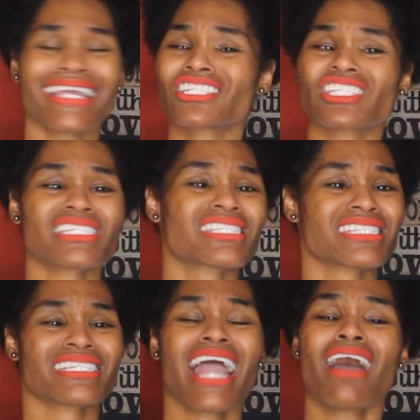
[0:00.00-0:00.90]
It's
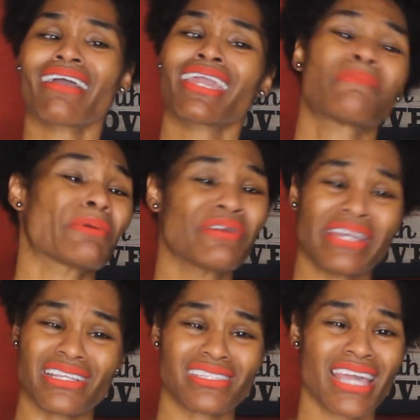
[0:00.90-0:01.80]
just, y'all are
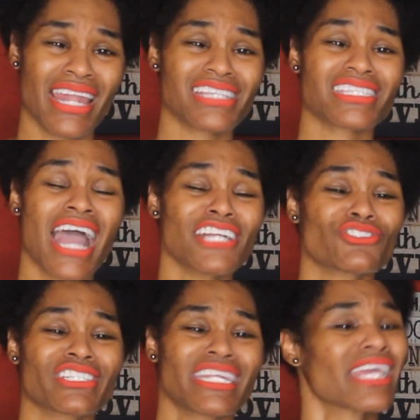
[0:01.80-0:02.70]
hypocrites, and it's
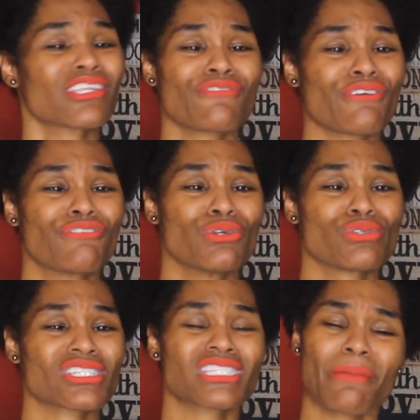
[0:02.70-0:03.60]
contradictive of
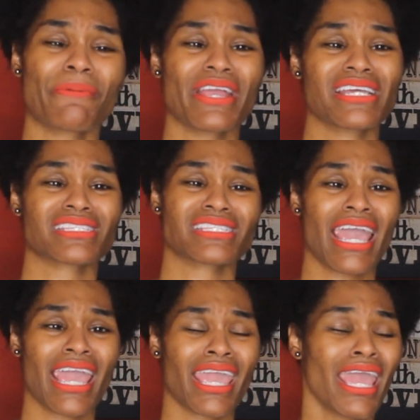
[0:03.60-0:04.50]
you to sit here and
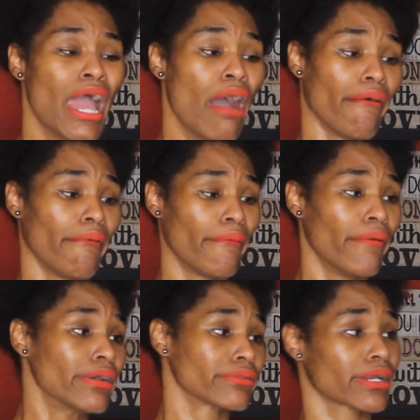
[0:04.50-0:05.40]
say,
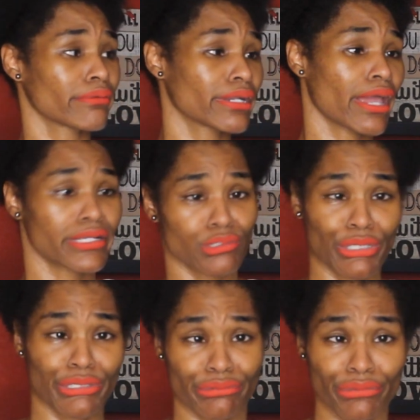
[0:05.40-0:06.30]
oh, look at what
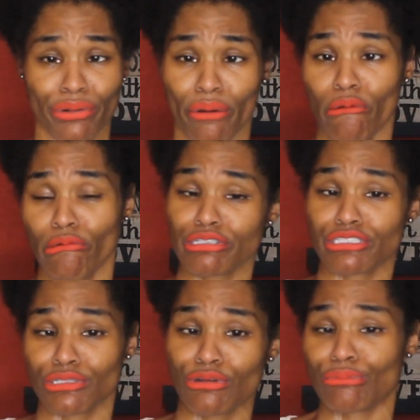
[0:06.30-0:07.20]
Azriel doing, oh,
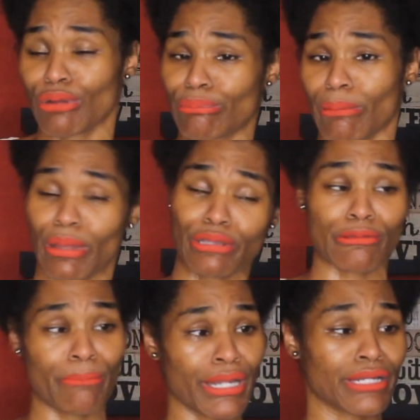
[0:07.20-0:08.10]
what did you do, blah, blah, blah,
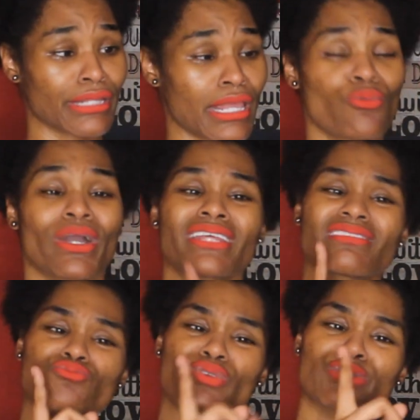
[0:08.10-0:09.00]
it's a money thing.
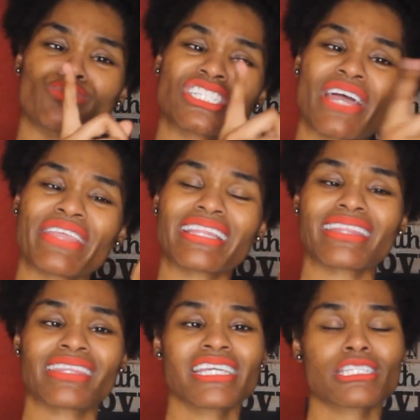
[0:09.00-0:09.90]
What, did, what, what y'all
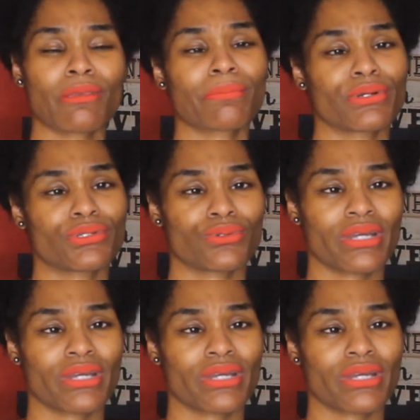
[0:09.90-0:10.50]
think that these people are